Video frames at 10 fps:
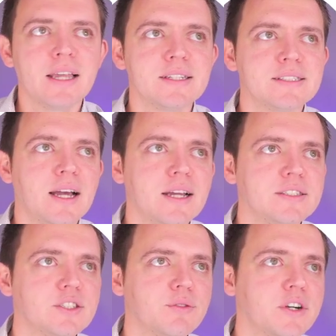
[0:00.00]
and
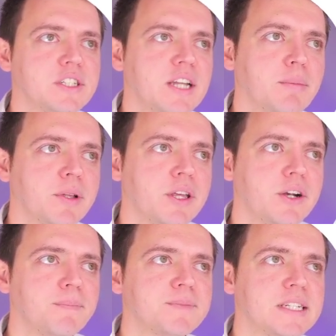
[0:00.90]
designed. So for example,
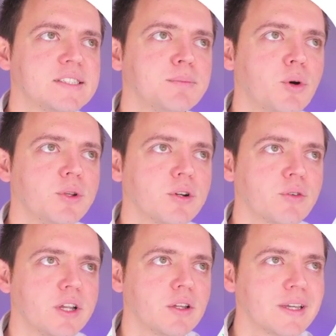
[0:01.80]
here, testimonial
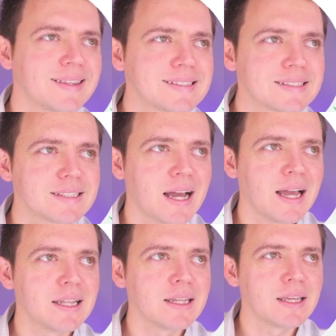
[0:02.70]
grid, look at the
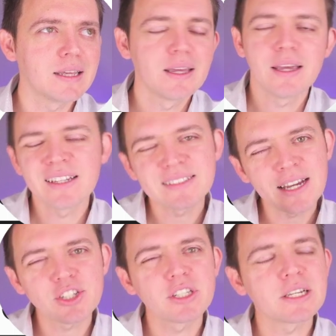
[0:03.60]
styling. It's
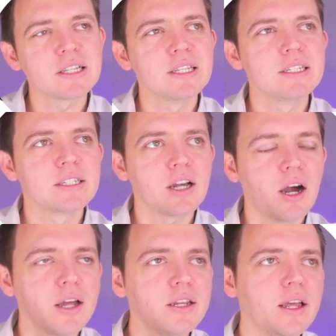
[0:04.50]
actually clean
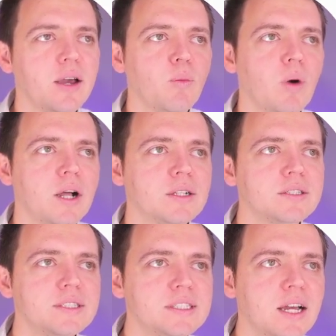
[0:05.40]
cut and
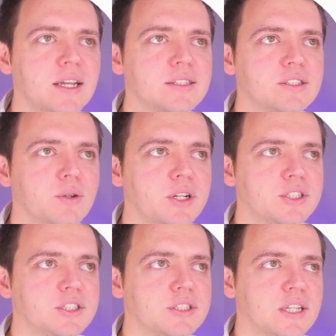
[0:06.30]
well designed. So
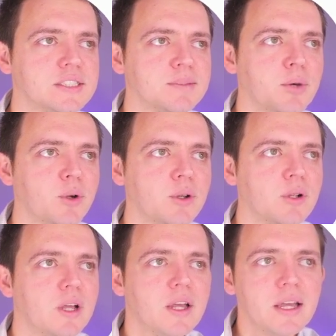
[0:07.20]
here's the
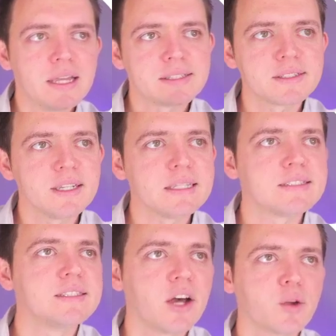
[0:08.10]
testimonial. It's,
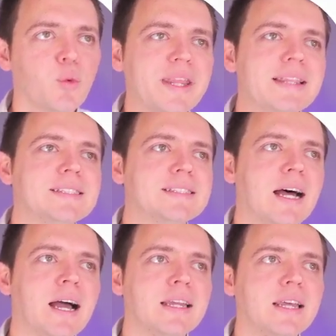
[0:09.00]
it's done with
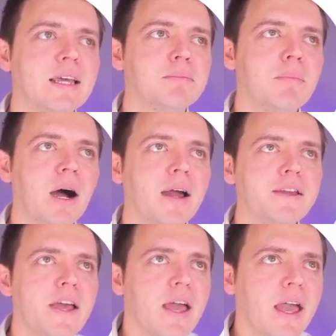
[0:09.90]
design in
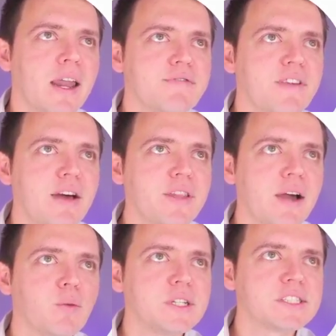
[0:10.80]
mind. And I found
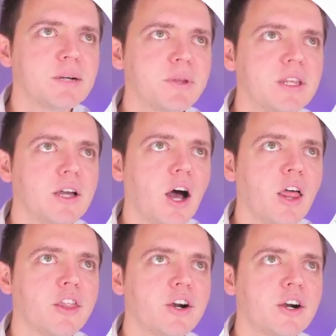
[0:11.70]
that with some of the
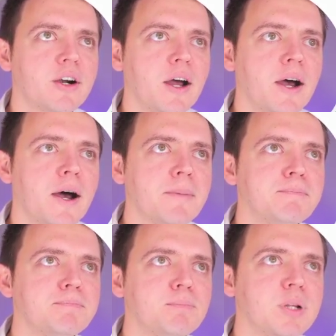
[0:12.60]
other um,